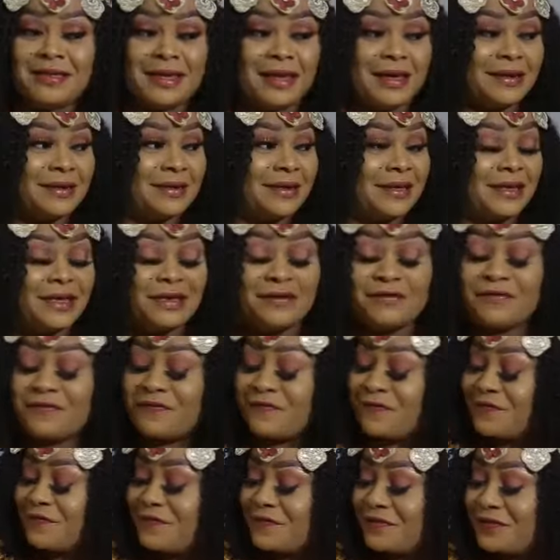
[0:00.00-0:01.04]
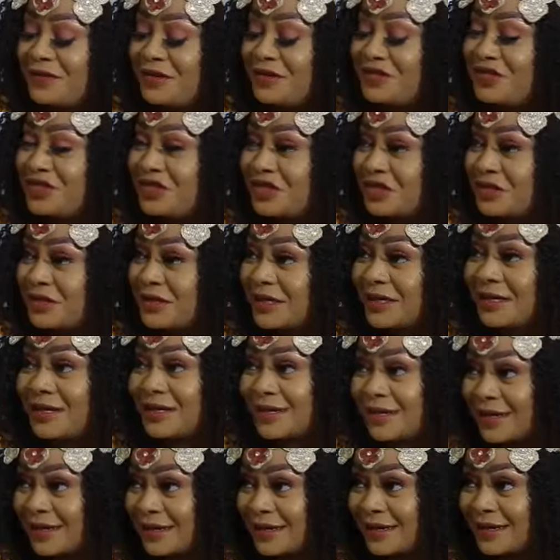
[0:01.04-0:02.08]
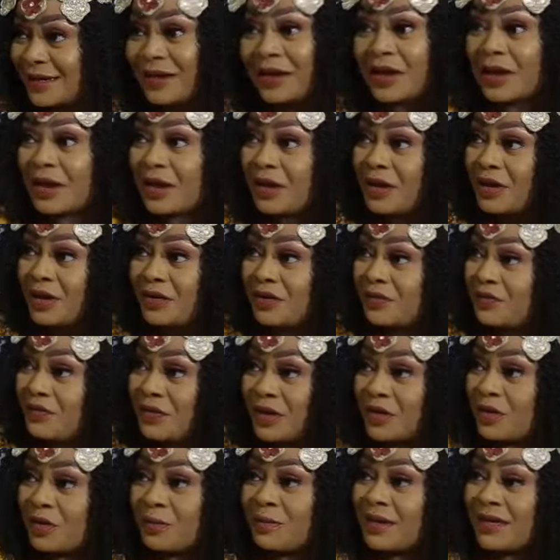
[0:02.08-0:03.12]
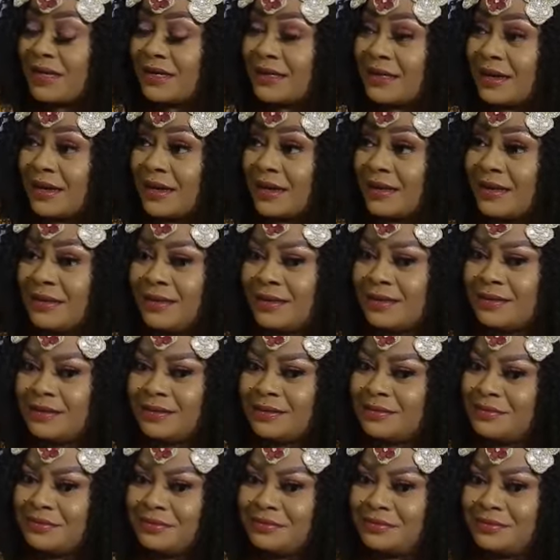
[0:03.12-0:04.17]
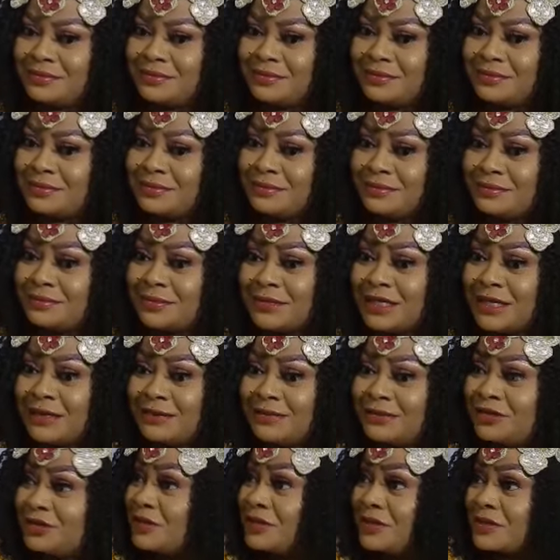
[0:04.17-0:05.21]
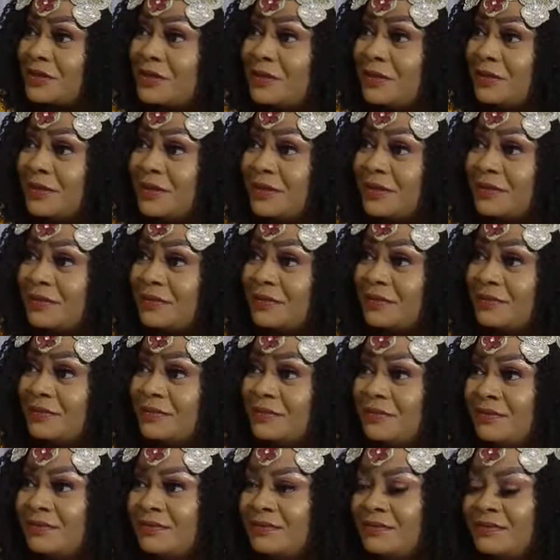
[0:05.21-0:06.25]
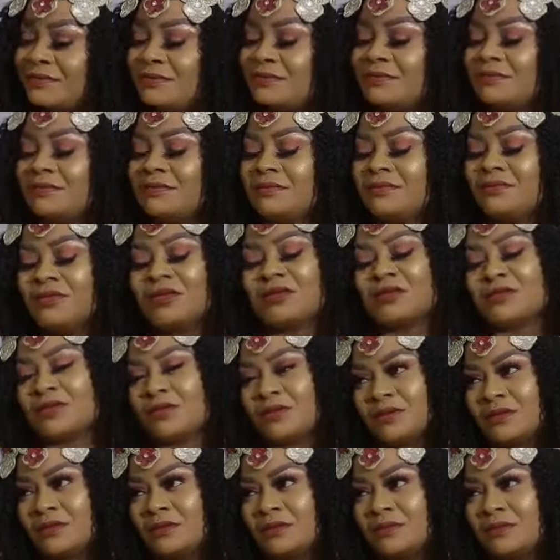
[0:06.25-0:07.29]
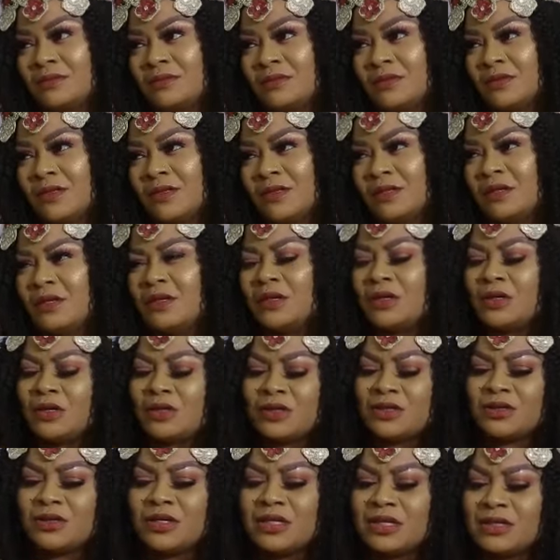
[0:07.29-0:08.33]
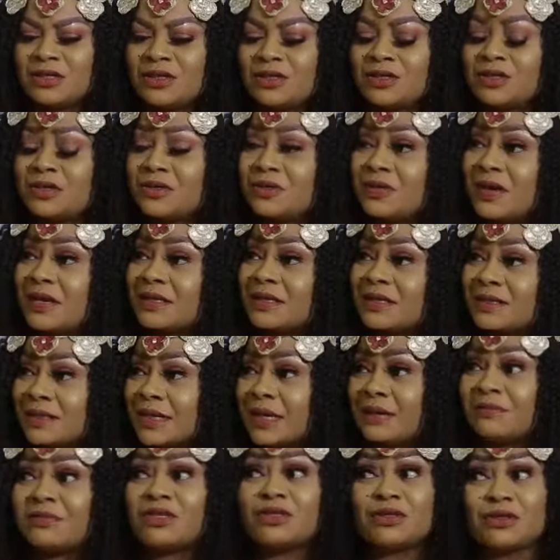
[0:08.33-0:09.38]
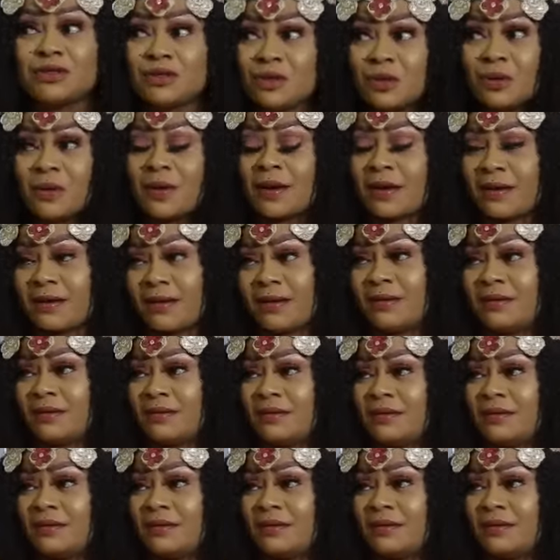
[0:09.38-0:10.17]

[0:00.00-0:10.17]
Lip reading: Then, if Ichie and Kenne recommended her, then she's good. But son, you need to create time to know her.